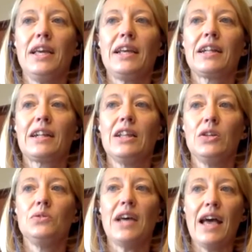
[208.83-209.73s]

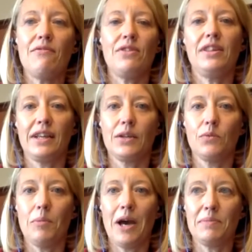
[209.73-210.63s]
include everything that
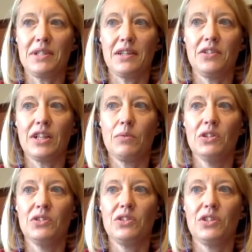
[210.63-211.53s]
we might potentially
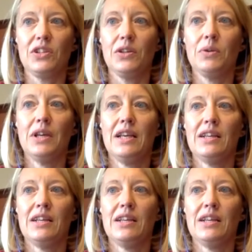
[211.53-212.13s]
want to do.